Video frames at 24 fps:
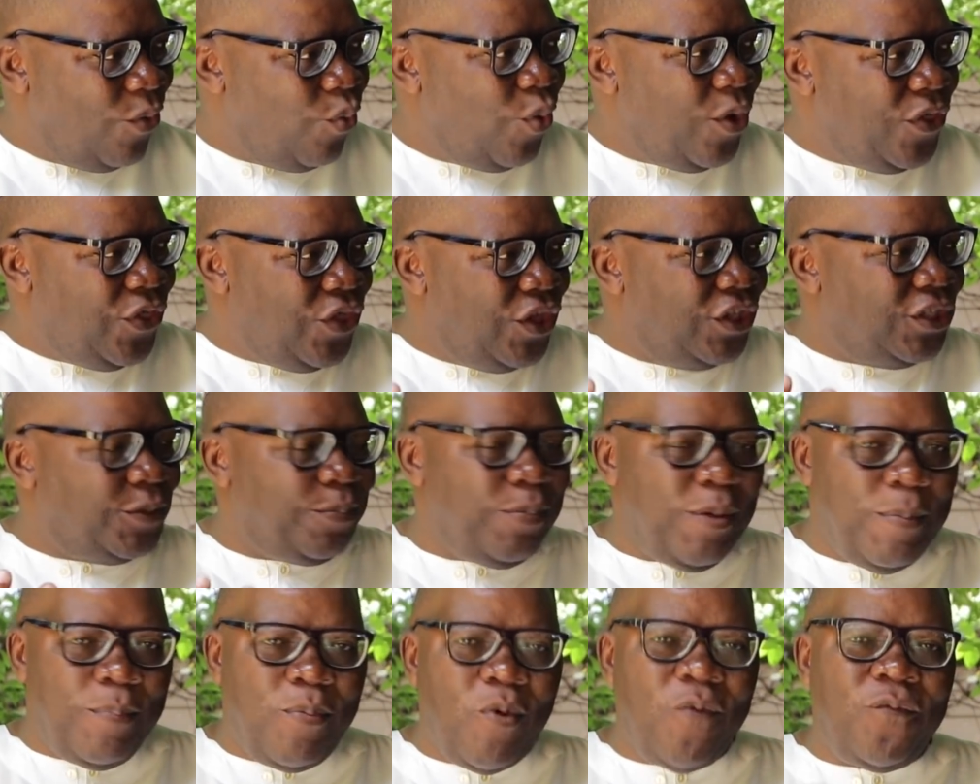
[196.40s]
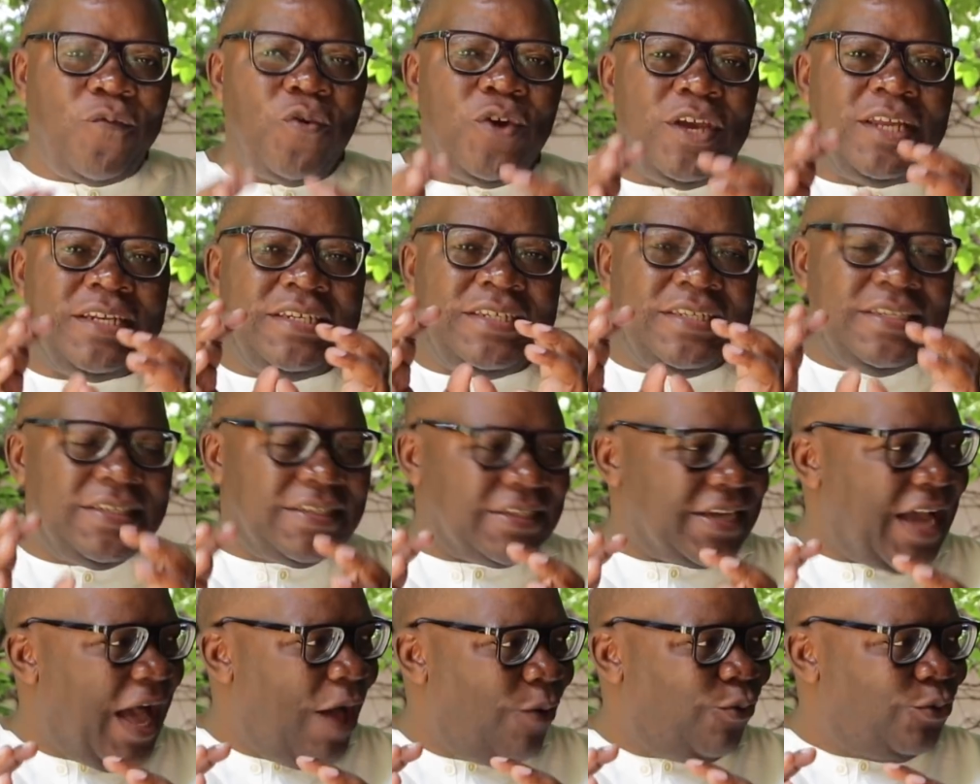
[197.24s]
with these people for a
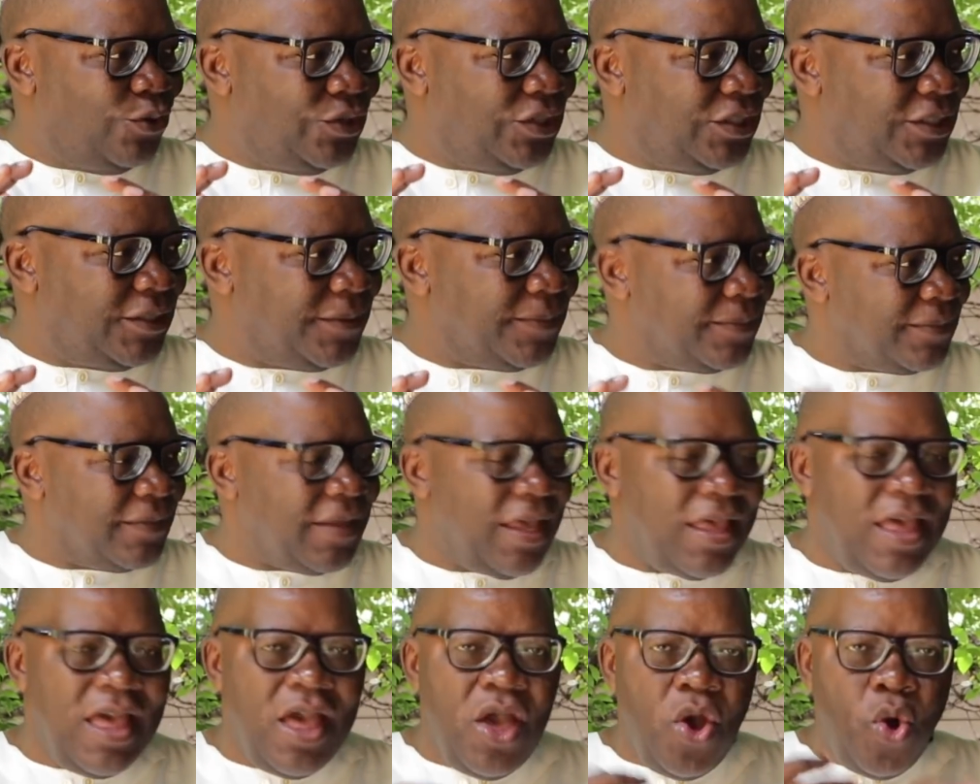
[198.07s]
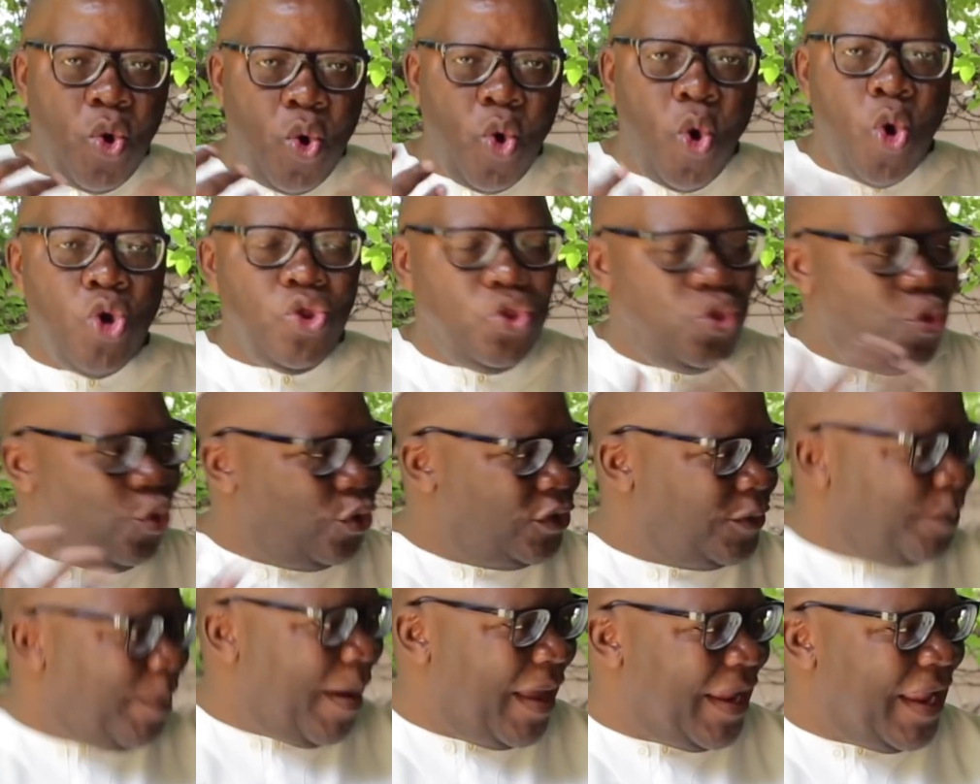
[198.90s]
discount on
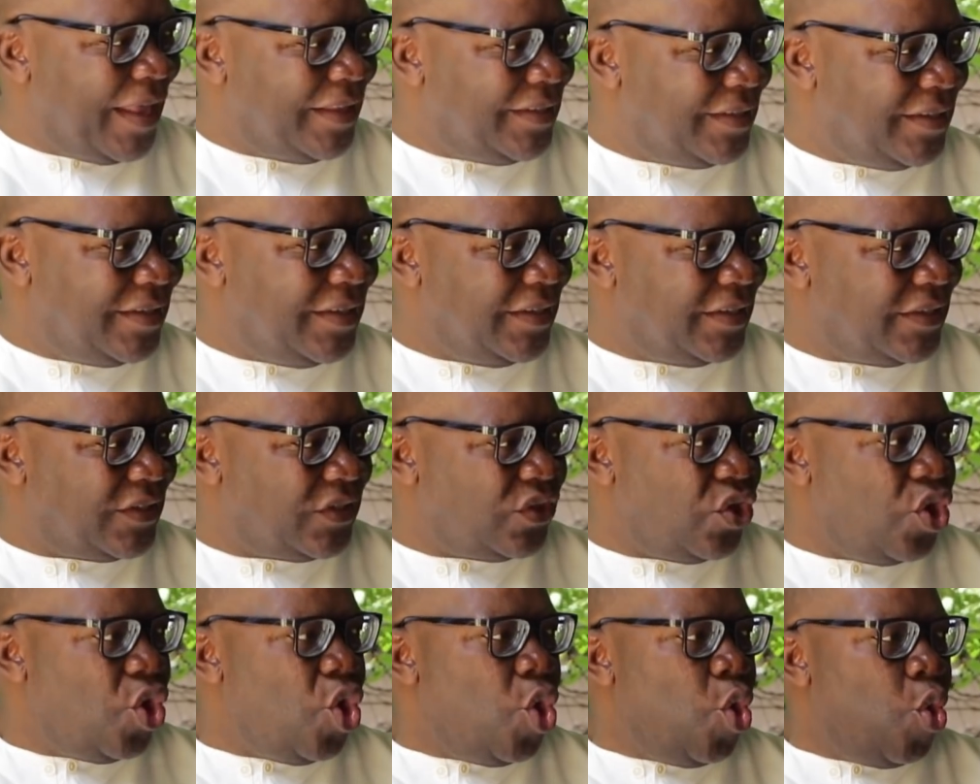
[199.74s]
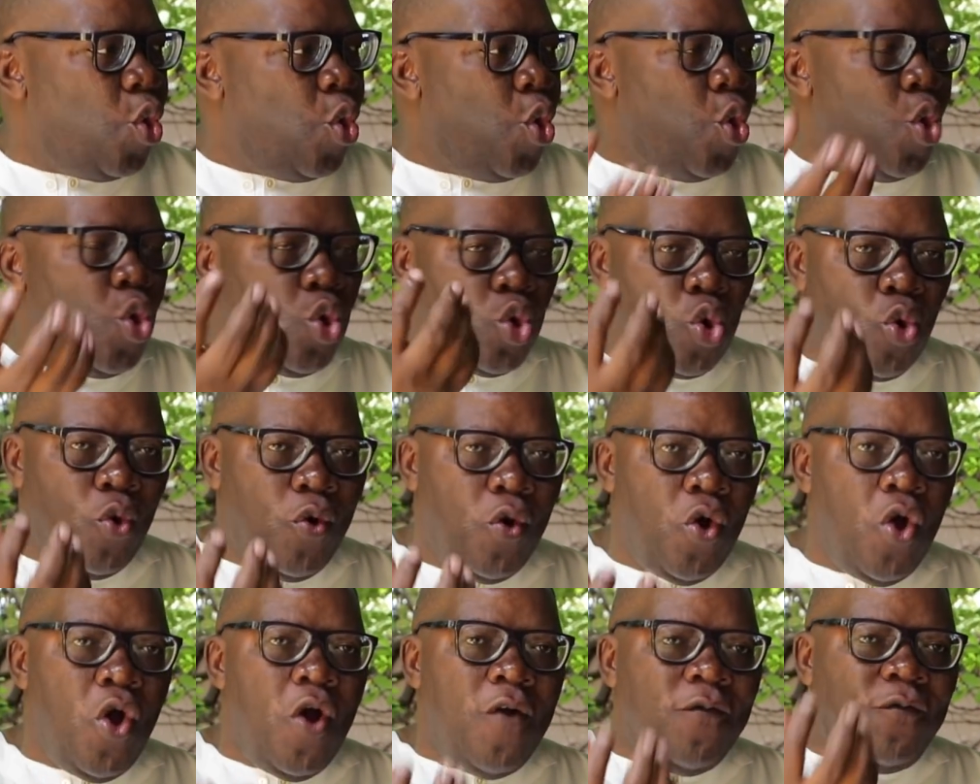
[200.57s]
those balances or
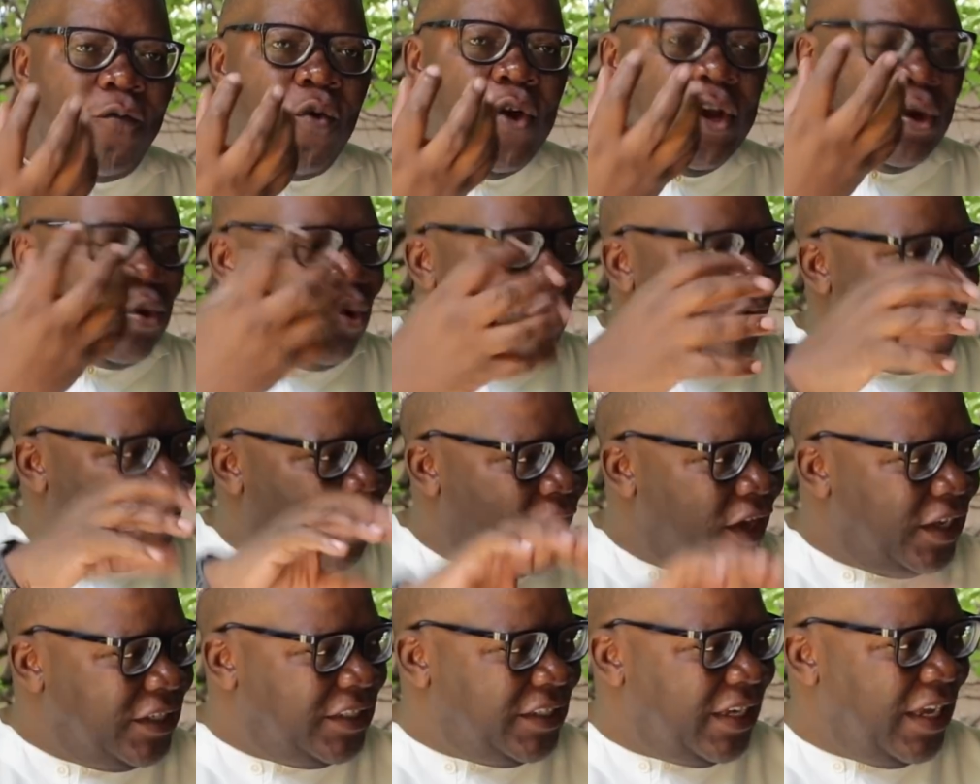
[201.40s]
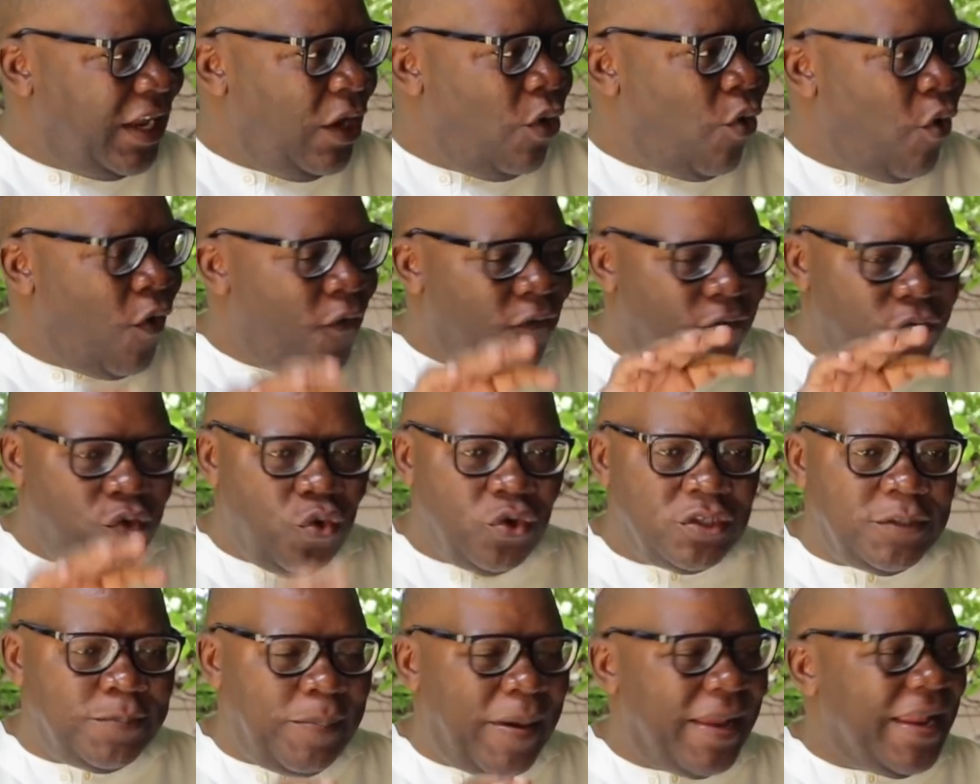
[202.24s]
for a conversion of
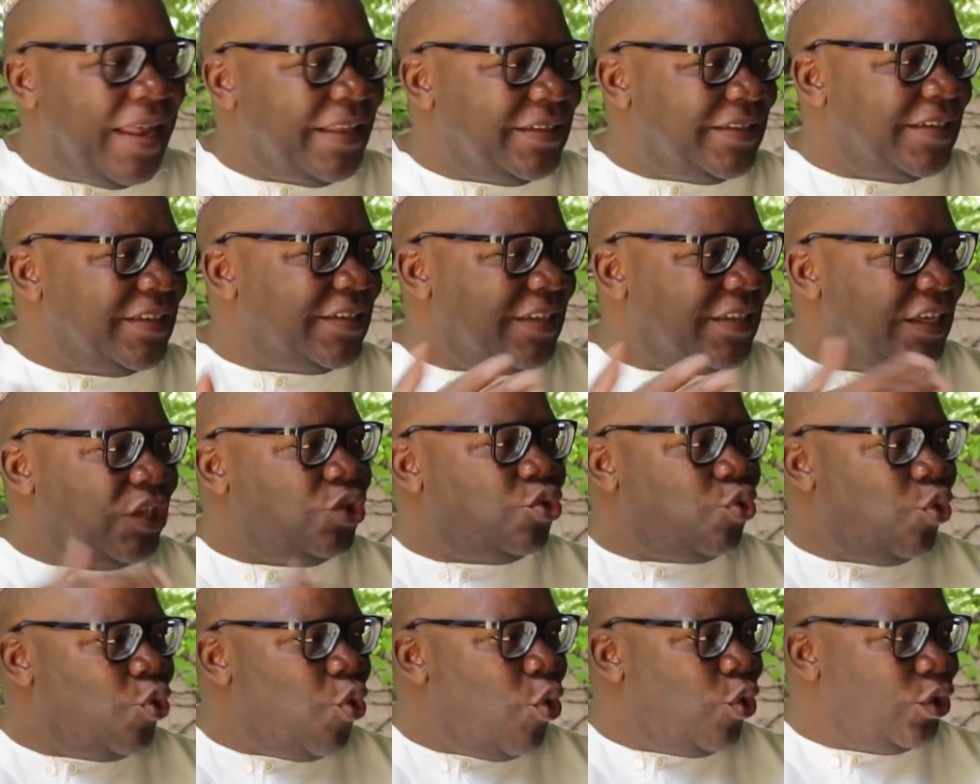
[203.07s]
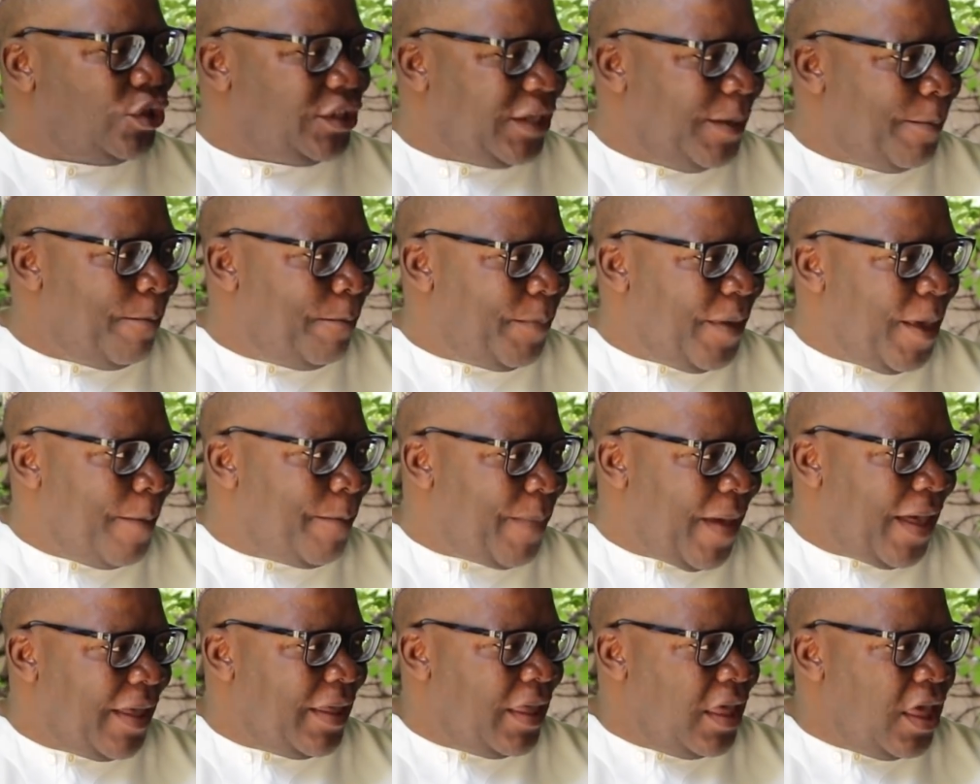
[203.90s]
those balances into long-term
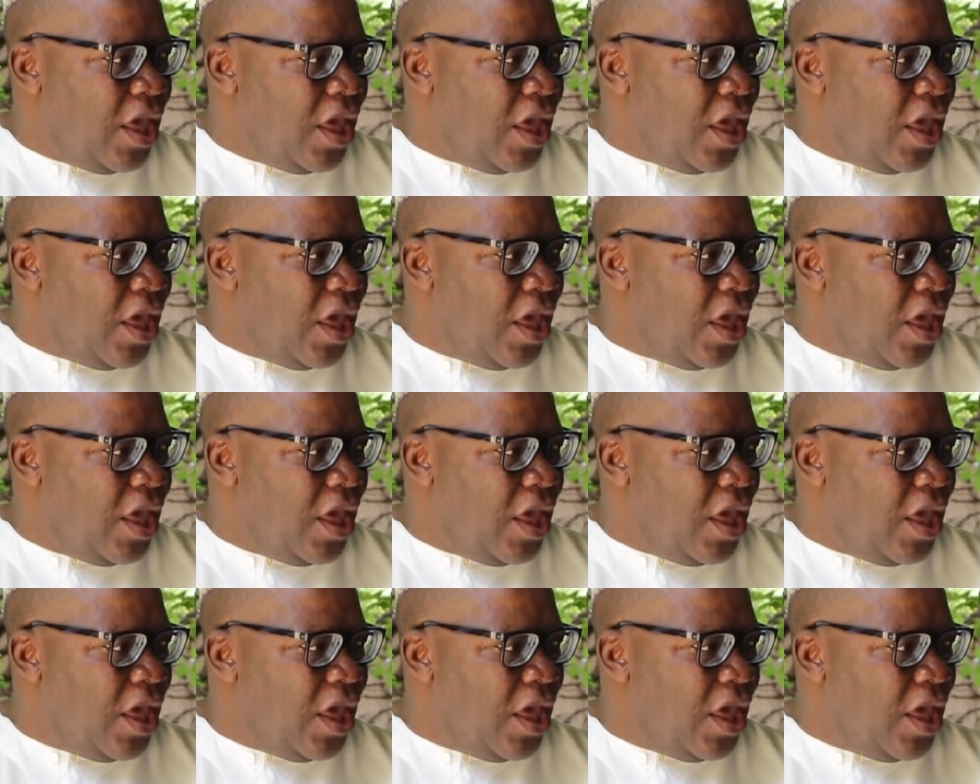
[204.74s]
paper.